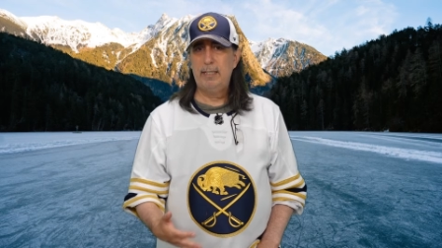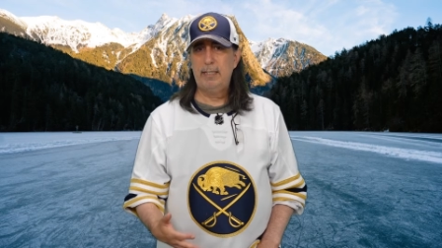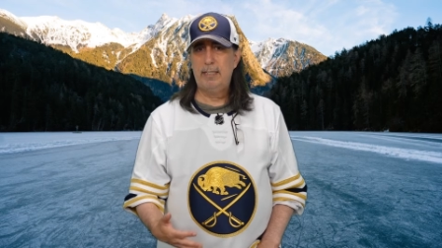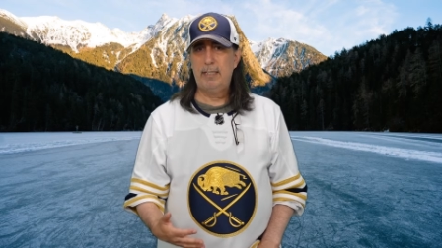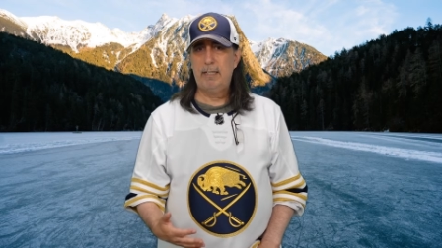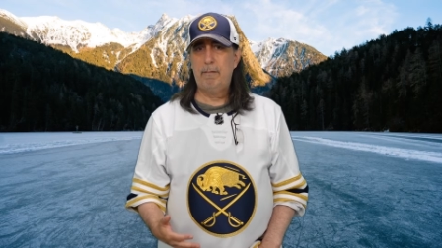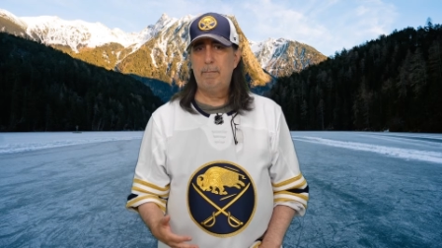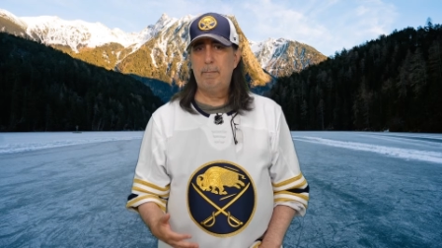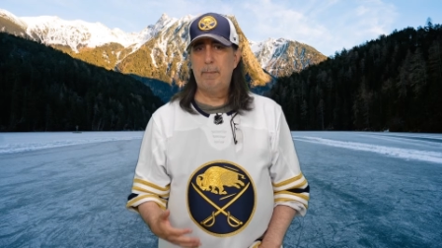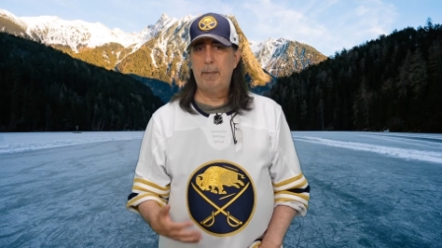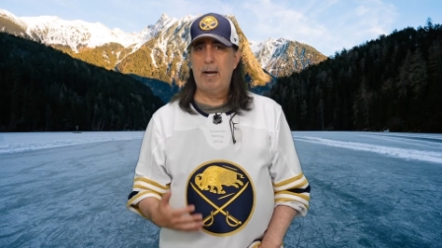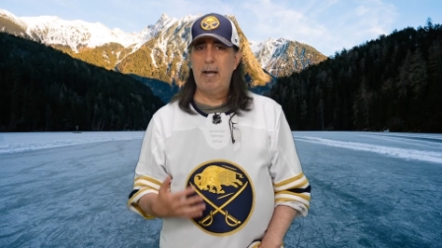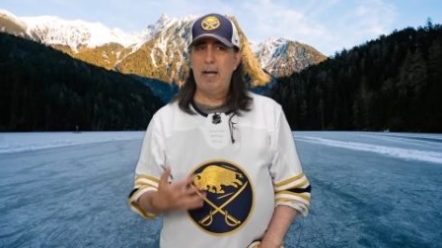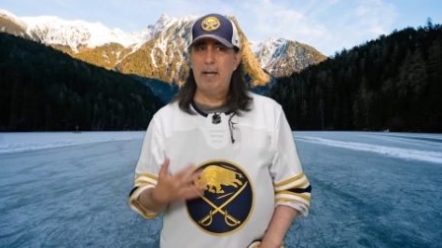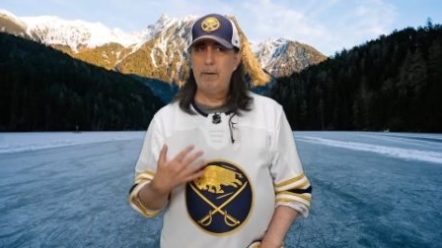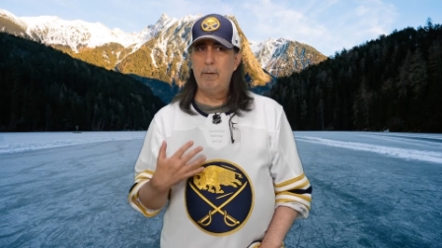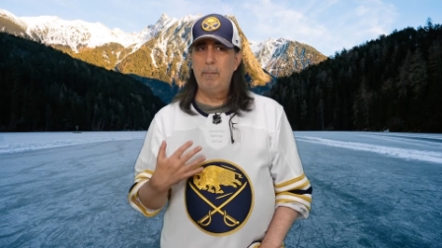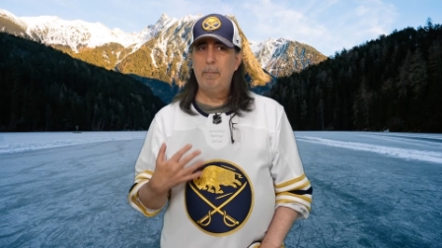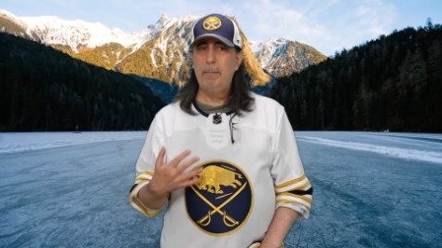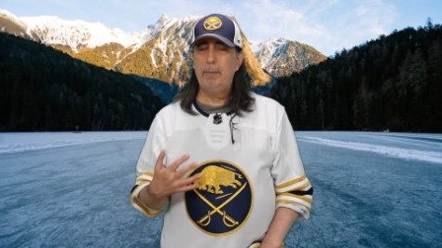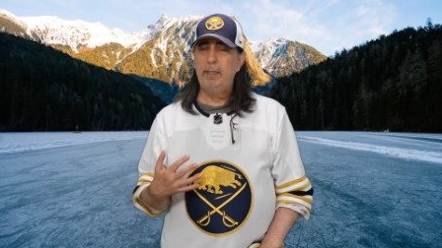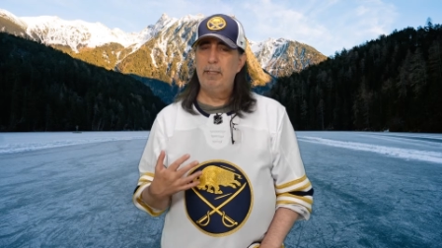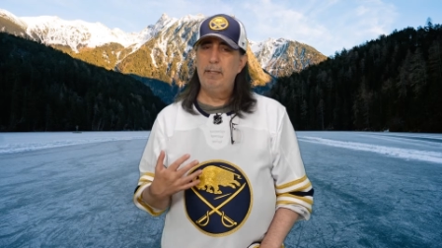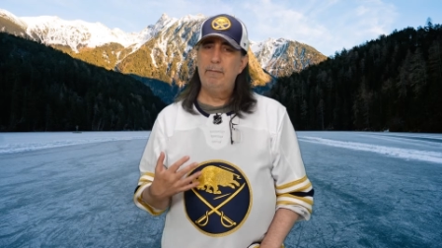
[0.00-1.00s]
stuff, but I
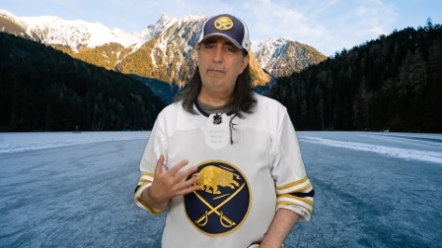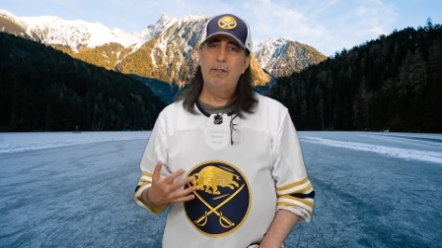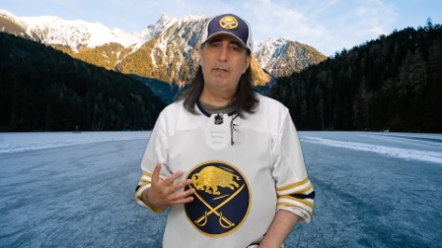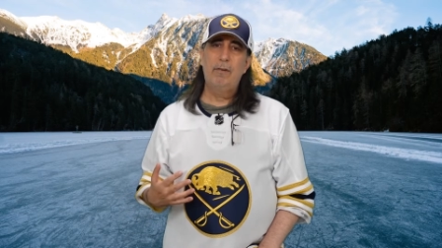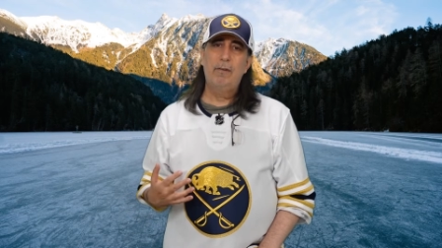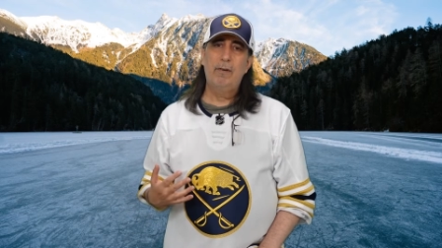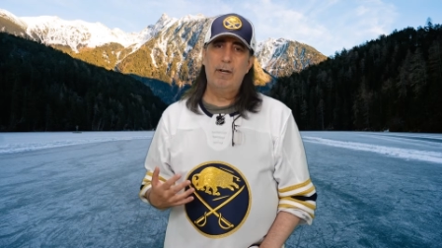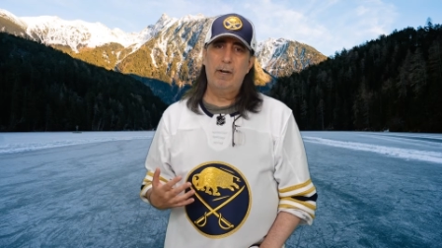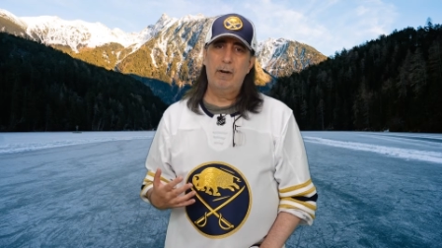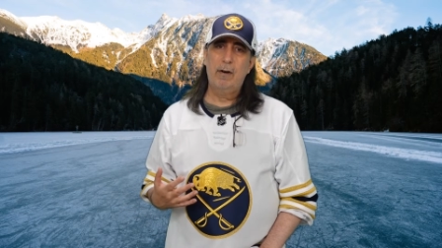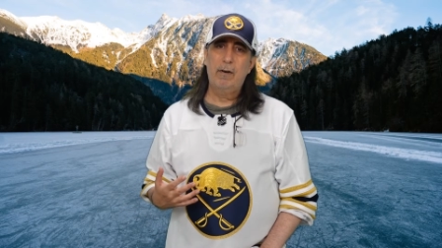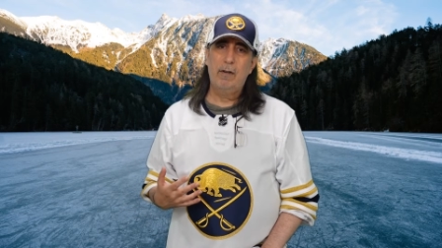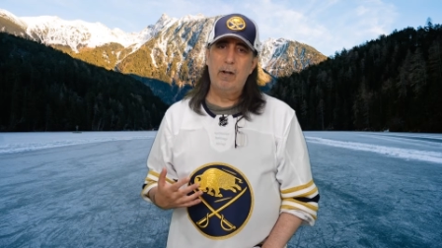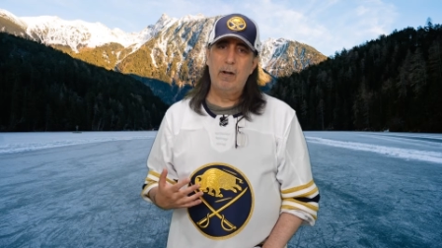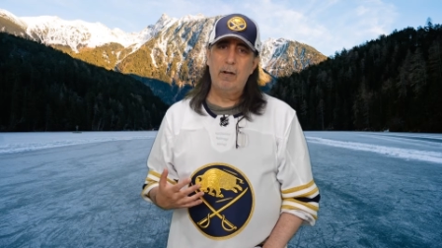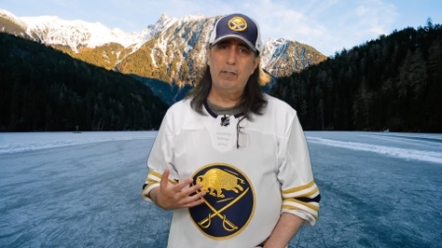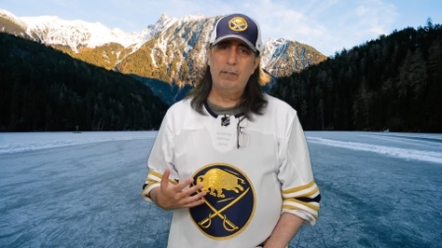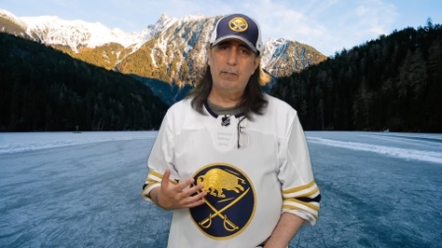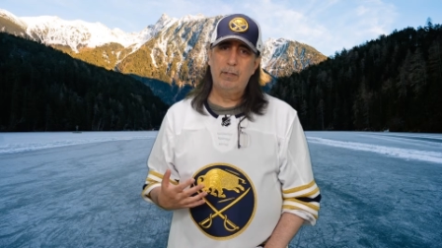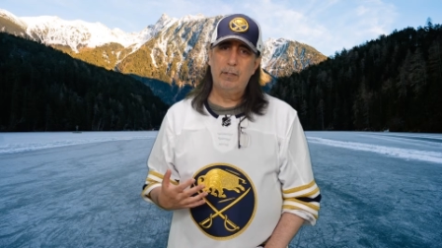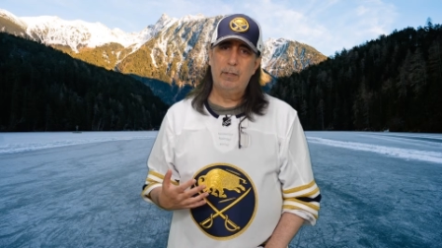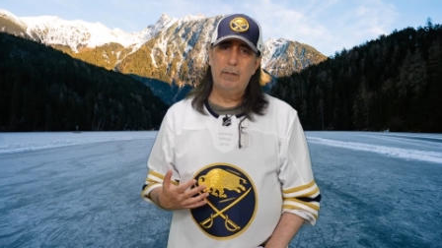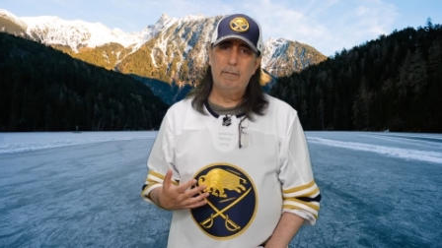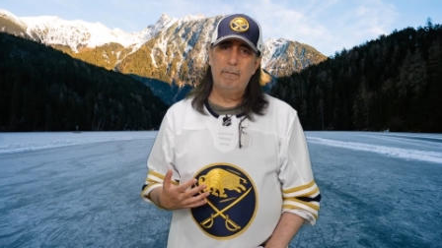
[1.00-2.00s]
don't believe they're in our
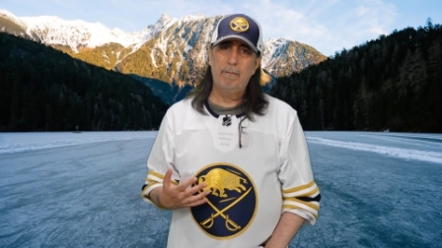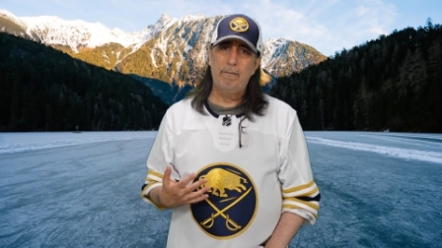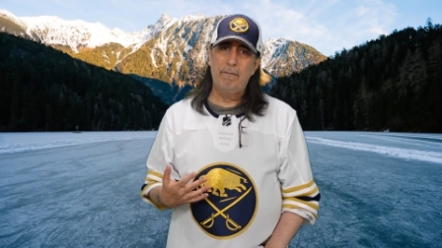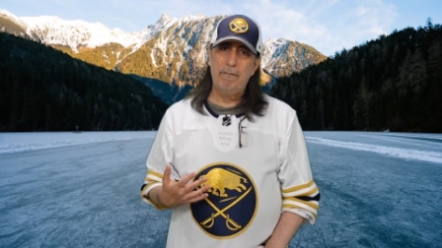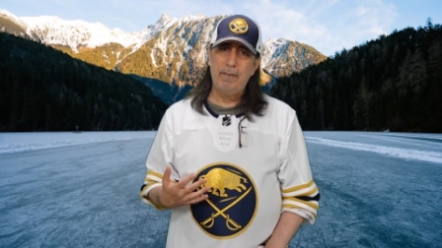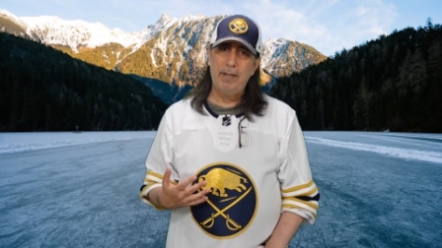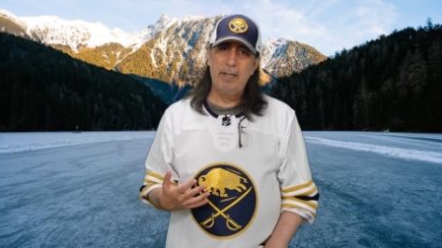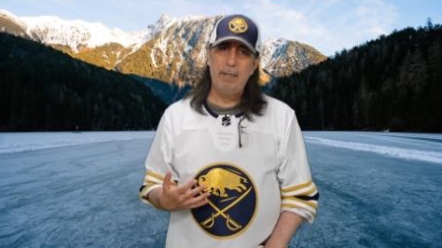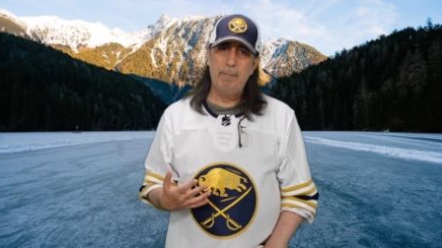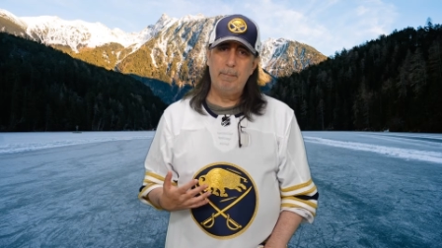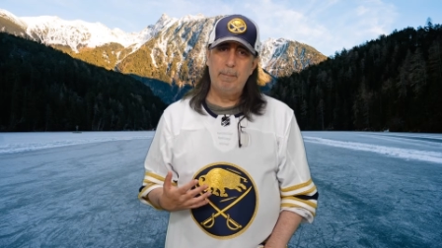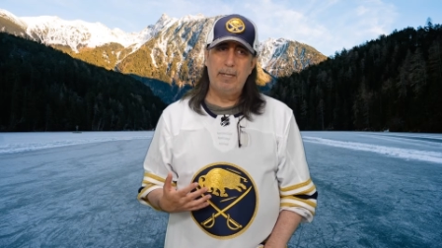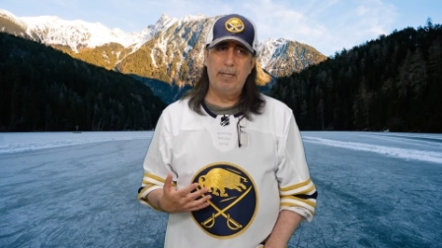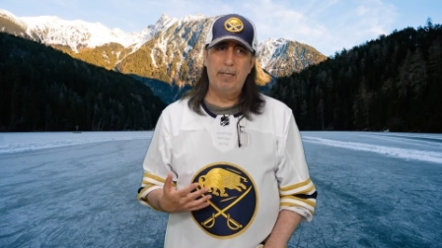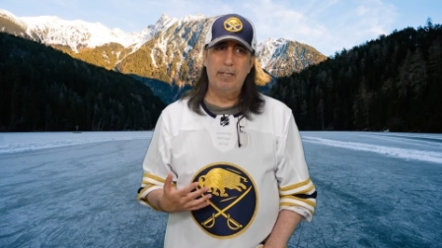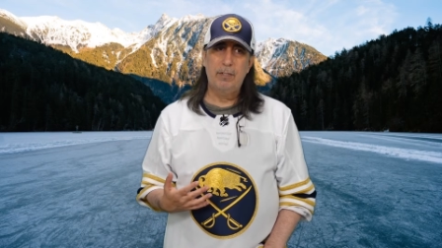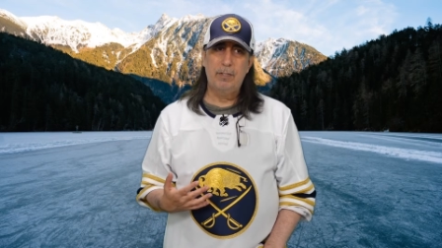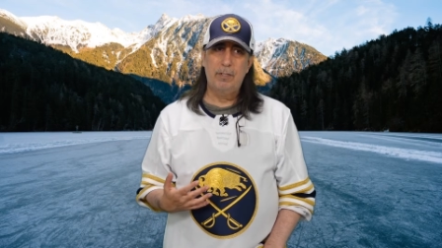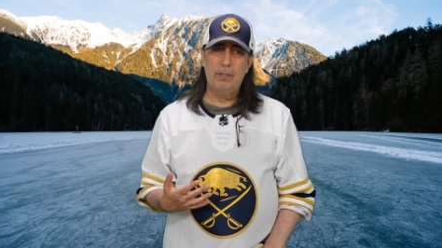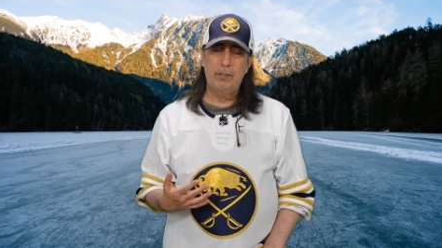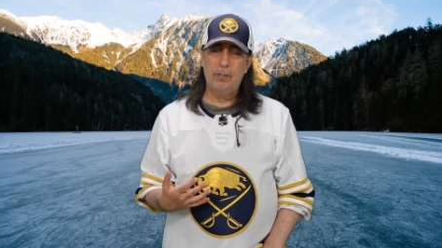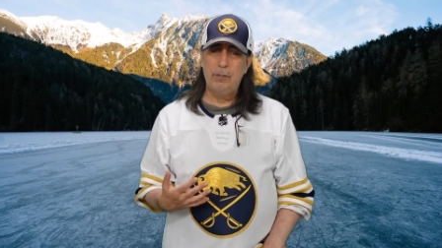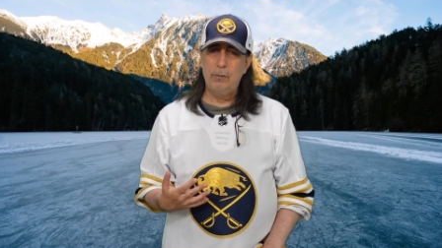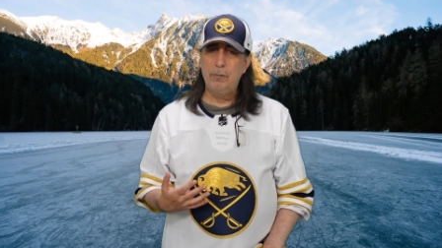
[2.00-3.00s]
long-term fit
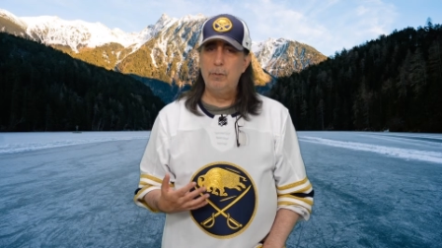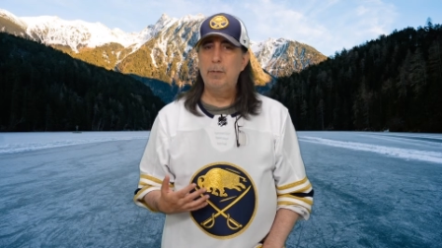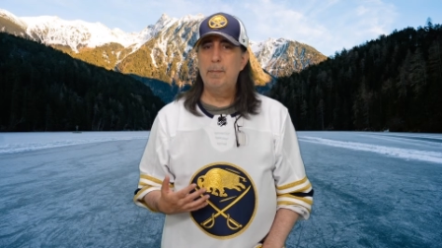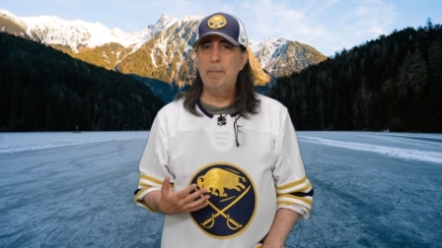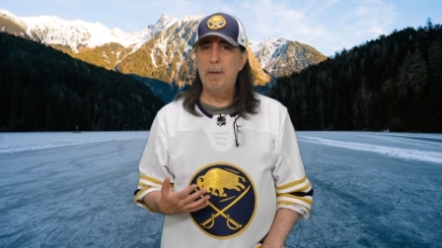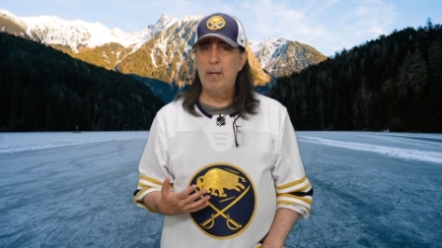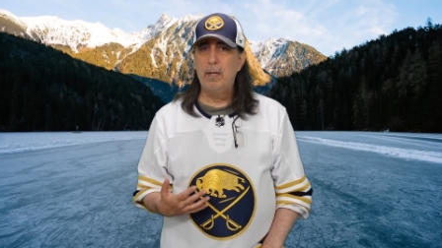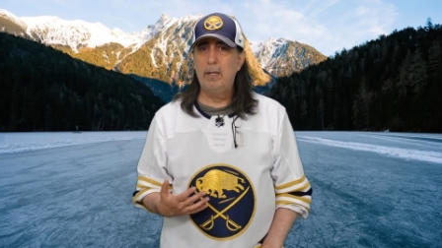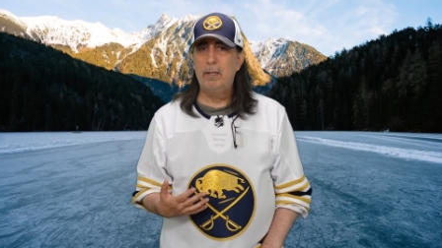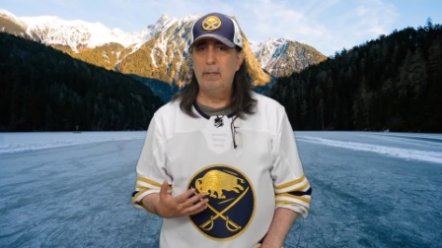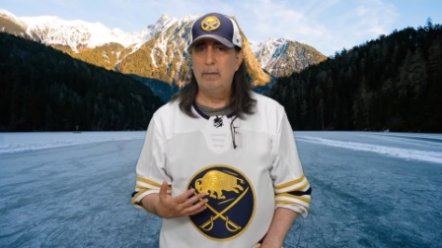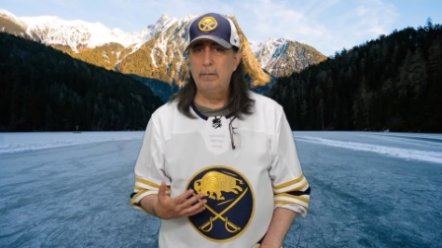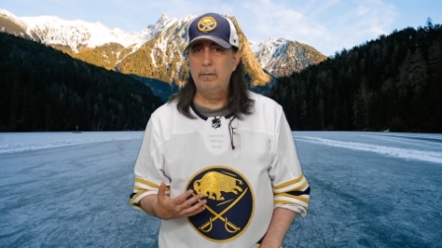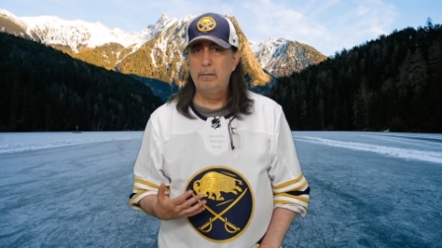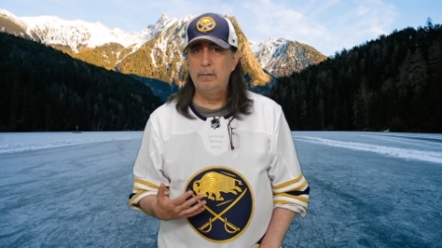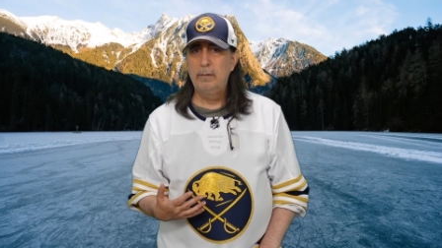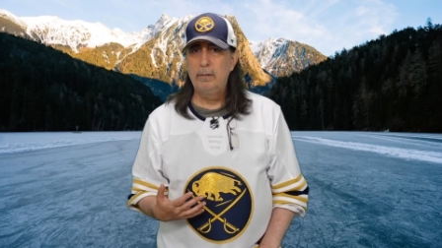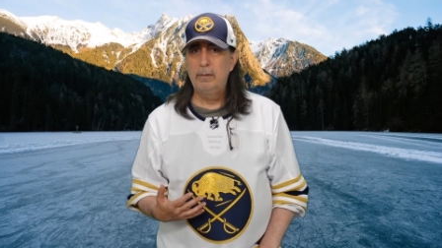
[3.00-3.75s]
because they're too small.